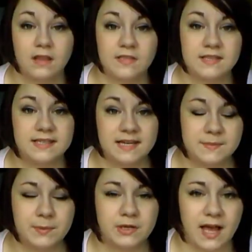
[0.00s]
This
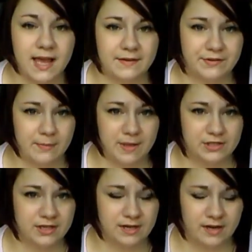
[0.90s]
next book I have not
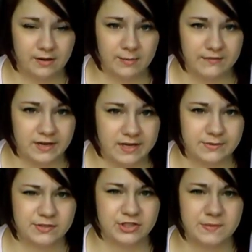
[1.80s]
mentioned in any of my
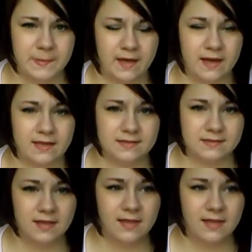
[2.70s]
videos just because